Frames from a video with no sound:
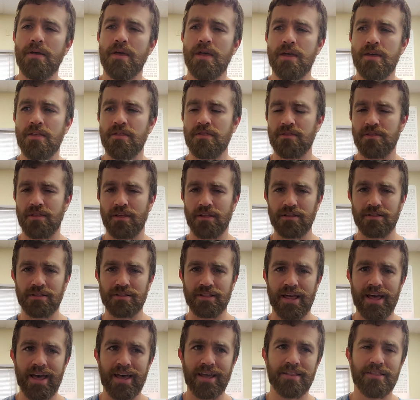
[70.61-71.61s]
in the
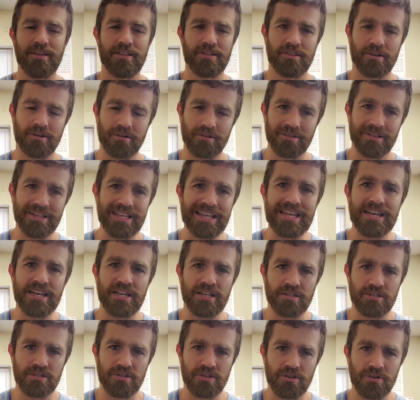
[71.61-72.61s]
leg that they're
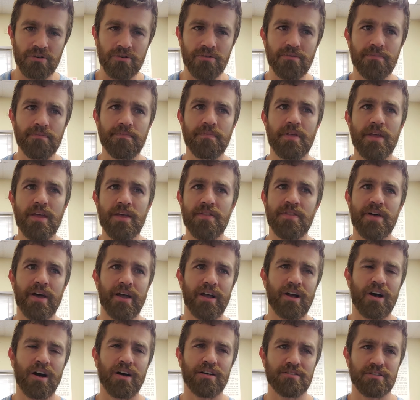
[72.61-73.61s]
leaning to in that
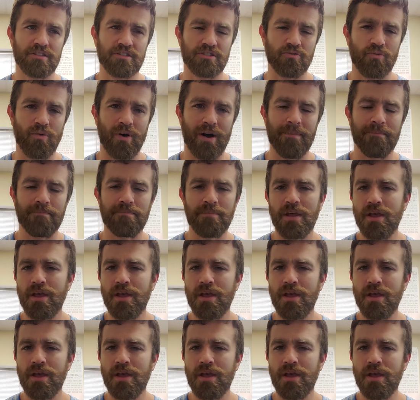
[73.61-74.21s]
caustic squat.